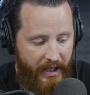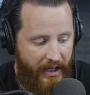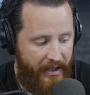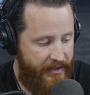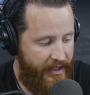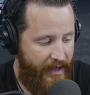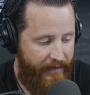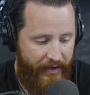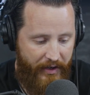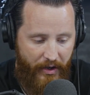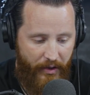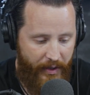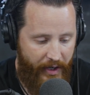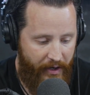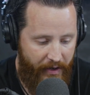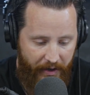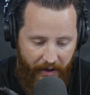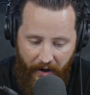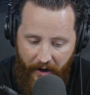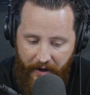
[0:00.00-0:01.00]
he doesn't have a
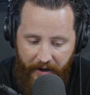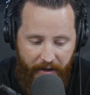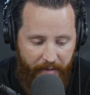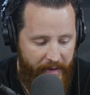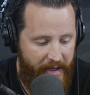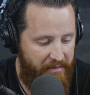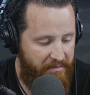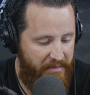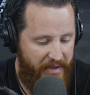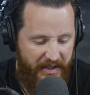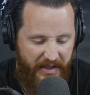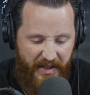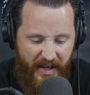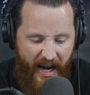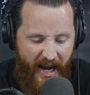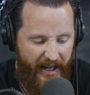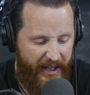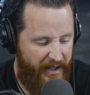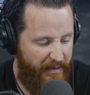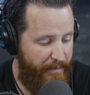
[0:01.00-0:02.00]
coherent argument. It's
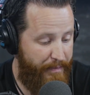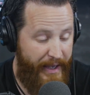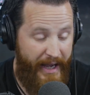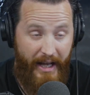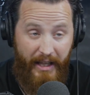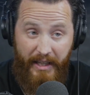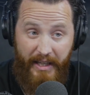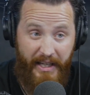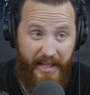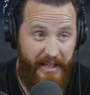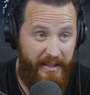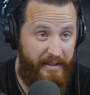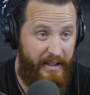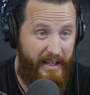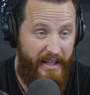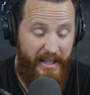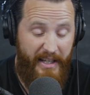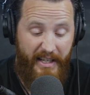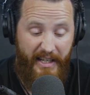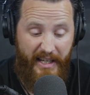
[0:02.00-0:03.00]
not
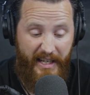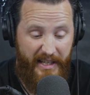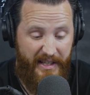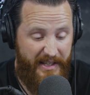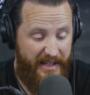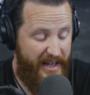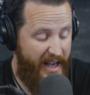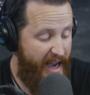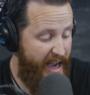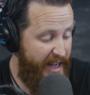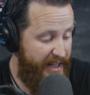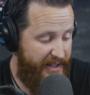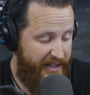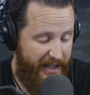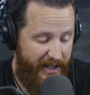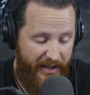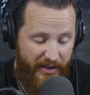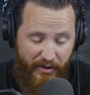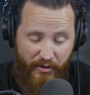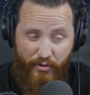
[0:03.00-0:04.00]
compelling. It's
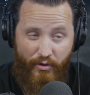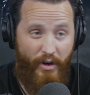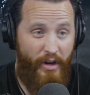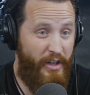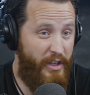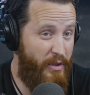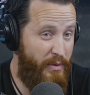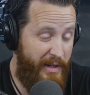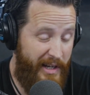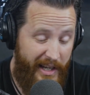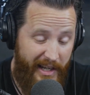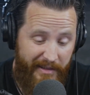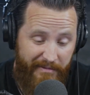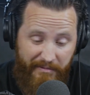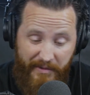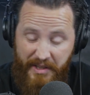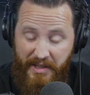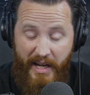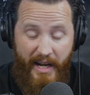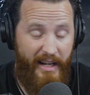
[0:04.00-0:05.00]
not. It doesn't draw you
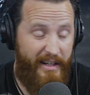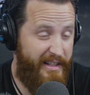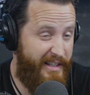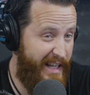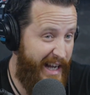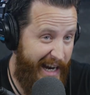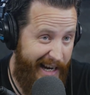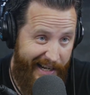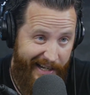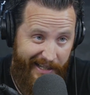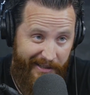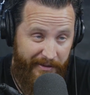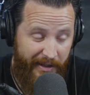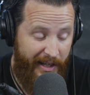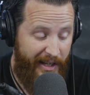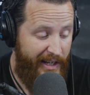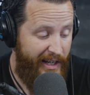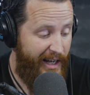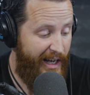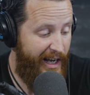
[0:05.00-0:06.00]
in. It's not
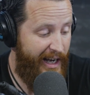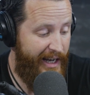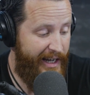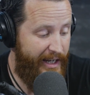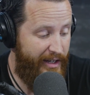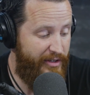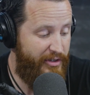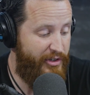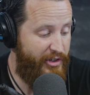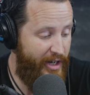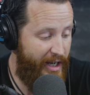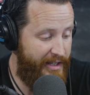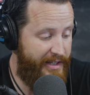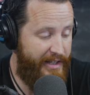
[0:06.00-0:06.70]
exciting. Uh, he's